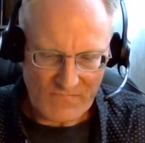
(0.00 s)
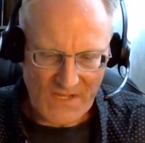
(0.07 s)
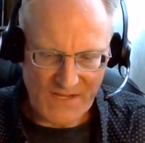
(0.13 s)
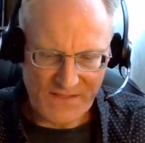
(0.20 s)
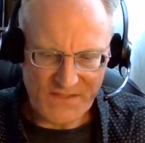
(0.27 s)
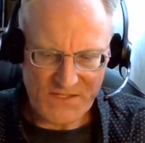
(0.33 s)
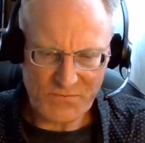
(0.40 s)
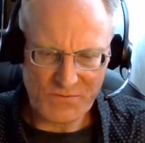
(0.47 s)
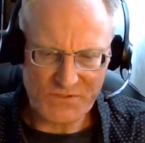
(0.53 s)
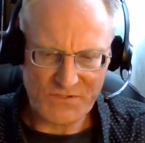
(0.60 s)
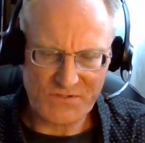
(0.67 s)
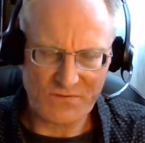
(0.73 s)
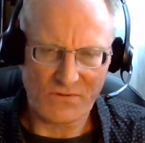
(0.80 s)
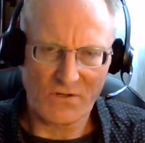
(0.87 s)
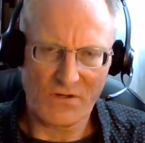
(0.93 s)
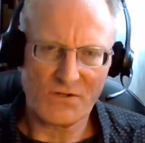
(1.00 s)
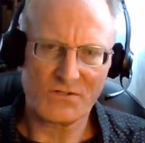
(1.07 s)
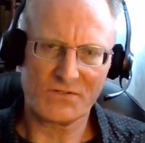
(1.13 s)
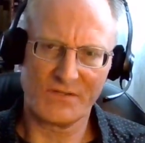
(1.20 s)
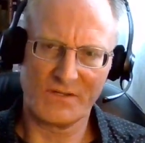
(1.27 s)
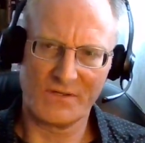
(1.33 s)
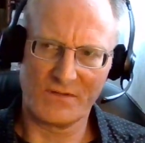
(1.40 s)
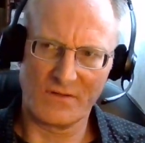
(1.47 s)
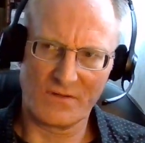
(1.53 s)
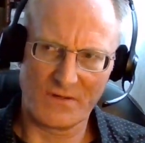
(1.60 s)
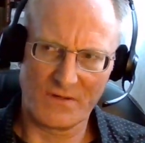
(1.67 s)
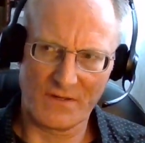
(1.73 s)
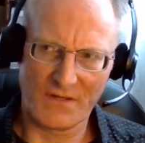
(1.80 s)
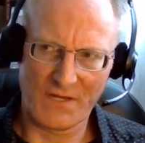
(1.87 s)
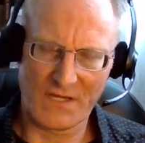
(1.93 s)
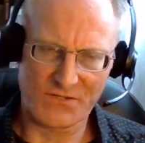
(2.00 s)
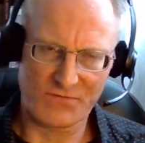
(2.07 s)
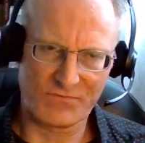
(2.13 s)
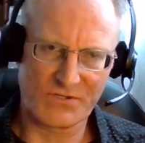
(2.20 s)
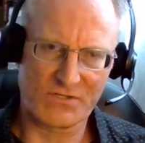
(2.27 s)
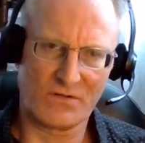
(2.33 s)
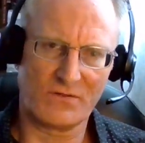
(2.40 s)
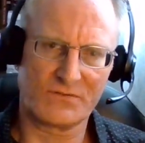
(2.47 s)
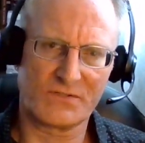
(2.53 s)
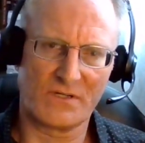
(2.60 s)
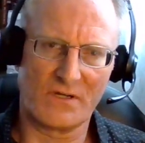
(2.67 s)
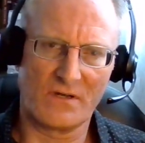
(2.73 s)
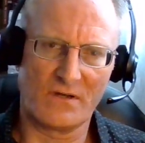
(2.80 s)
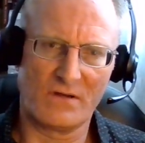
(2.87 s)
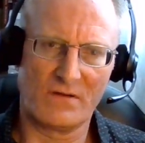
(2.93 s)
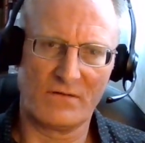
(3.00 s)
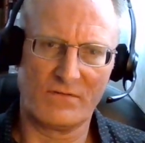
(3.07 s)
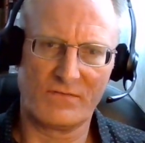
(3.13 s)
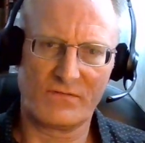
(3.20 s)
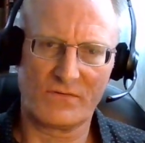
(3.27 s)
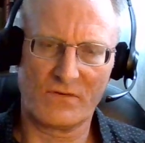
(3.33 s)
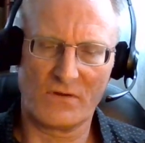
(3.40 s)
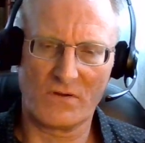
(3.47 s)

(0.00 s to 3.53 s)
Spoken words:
and this was largely as a result of